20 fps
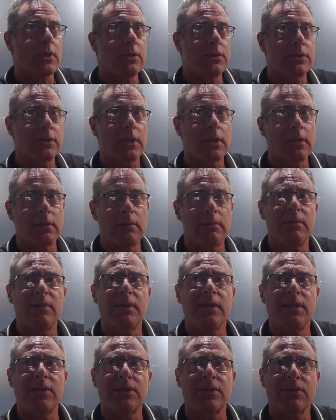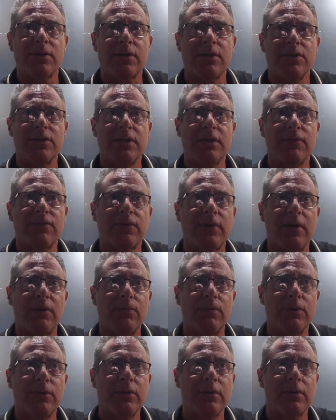So it's not as if I
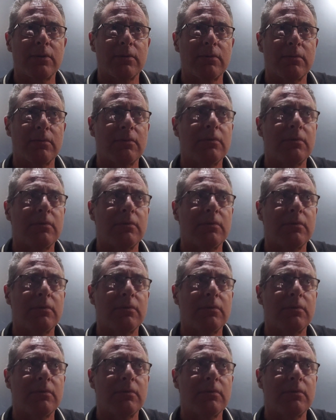wouldn't